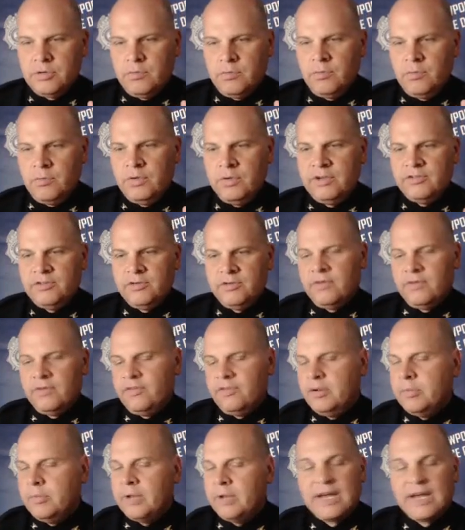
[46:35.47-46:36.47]
if
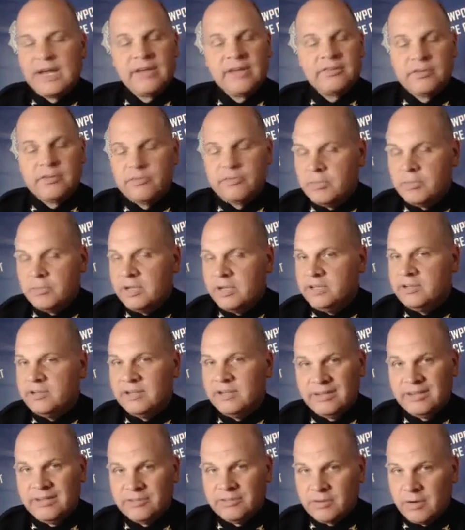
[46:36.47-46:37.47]
anybody has information,
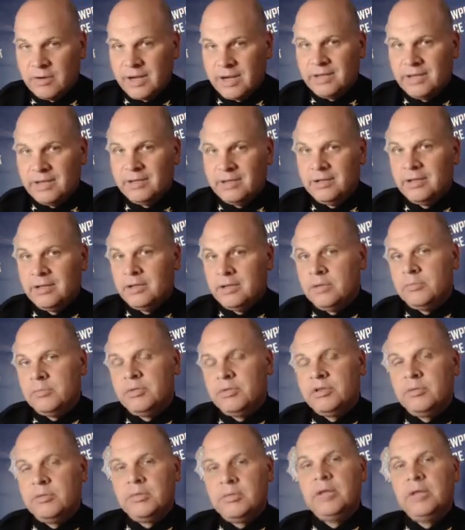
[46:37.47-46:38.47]
that's great.
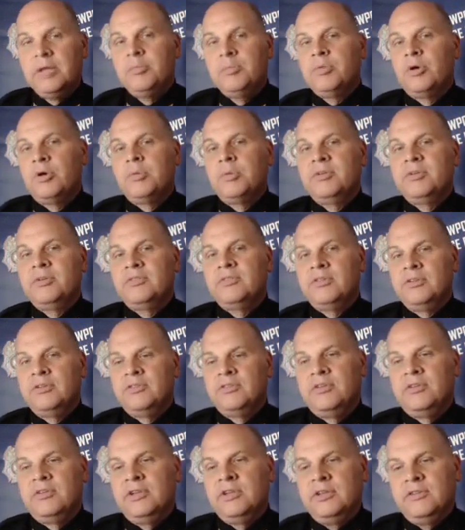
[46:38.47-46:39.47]
But the main purpose
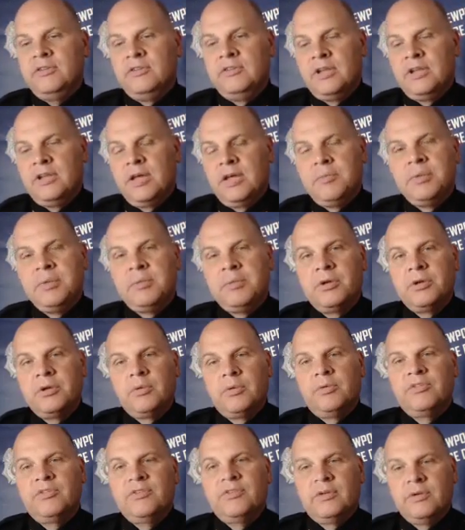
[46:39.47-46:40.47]
is to let people know
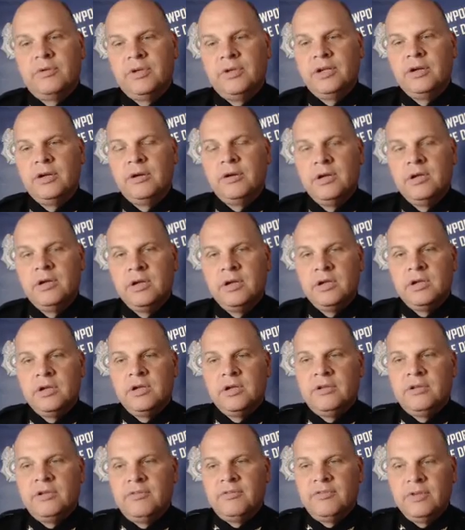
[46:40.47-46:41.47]
we're still here,
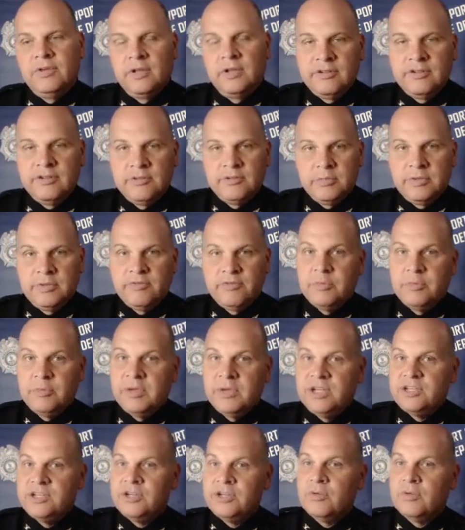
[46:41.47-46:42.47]
to fill in some
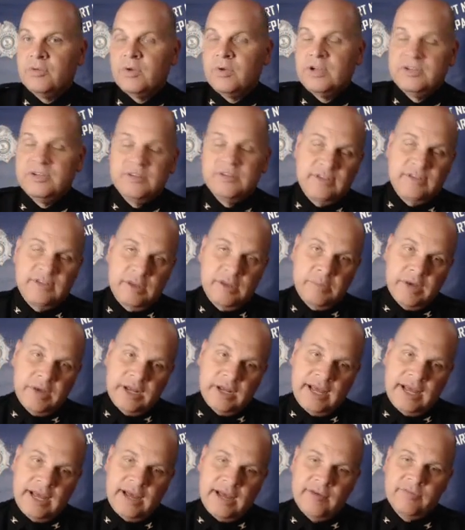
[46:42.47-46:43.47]
information, questions they
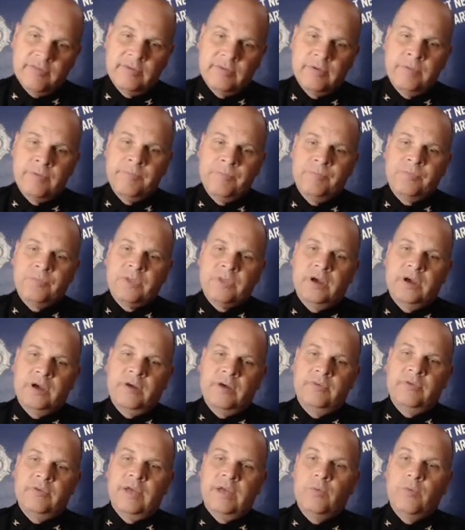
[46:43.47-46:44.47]
might have.
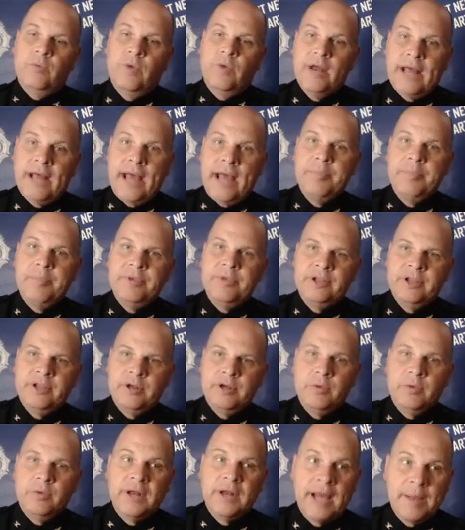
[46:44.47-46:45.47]
Hey, what happened
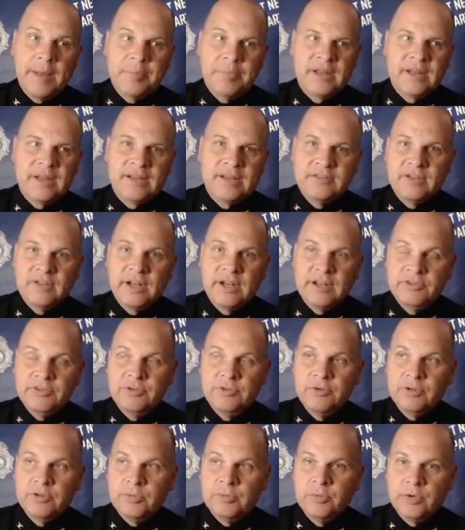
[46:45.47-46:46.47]
here? What happened last night at
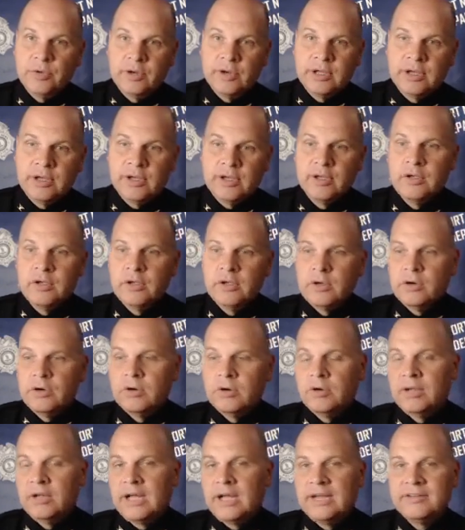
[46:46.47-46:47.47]
2 in the morning? I
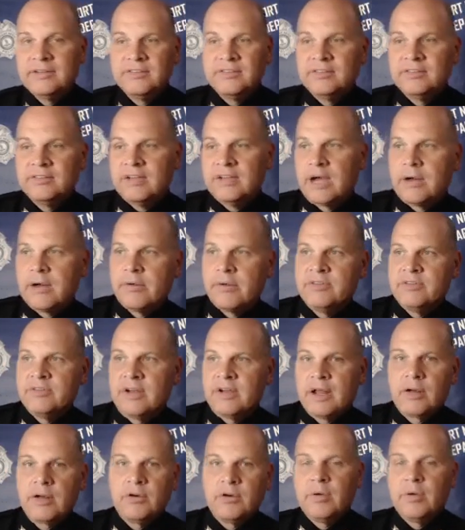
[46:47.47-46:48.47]
heard lights and sirens,
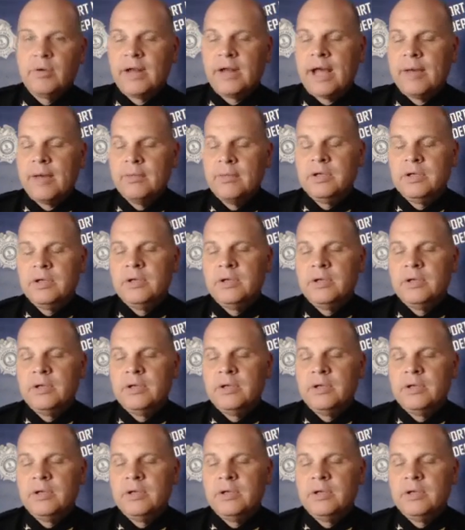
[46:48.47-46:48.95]
and I don't know what happened.